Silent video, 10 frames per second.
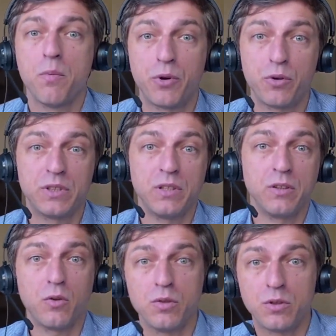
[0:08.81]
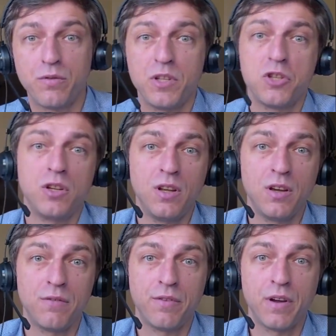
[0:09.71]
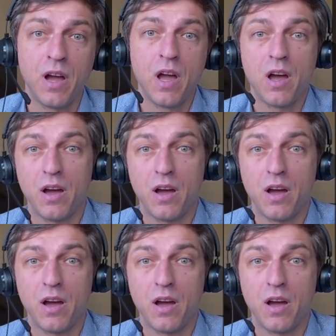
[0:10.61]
pros and cons of each ETF,